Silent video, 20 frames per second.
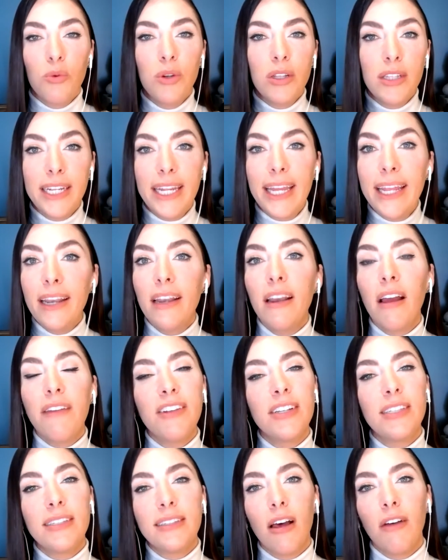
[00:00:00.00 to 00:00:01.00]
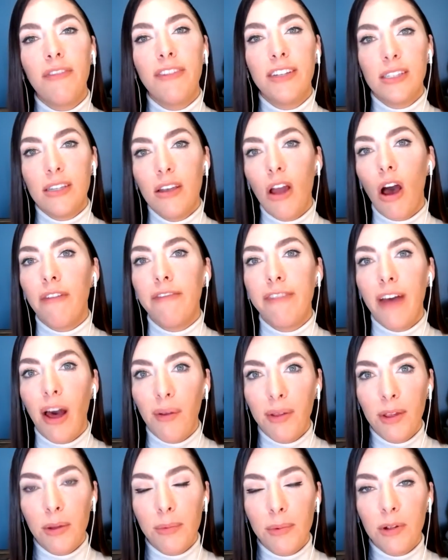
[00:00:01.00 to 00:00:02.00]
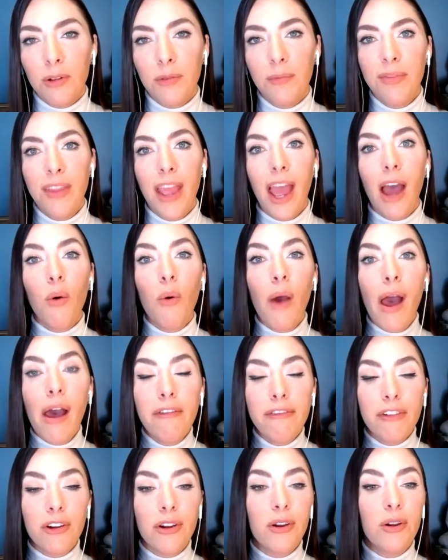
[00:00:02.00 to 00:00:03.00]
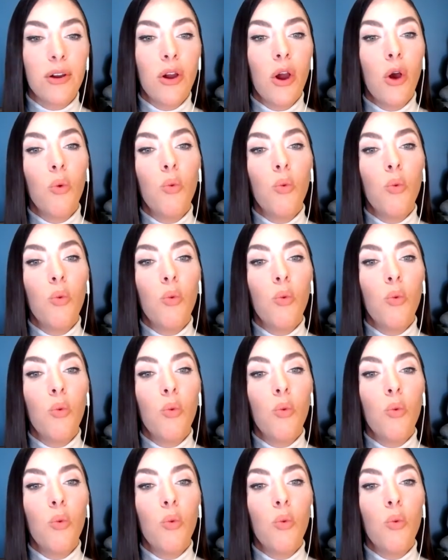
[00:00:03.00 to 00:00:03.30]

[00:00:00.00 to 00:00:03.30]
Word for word: Really, in and of itself, it's not valuable. However,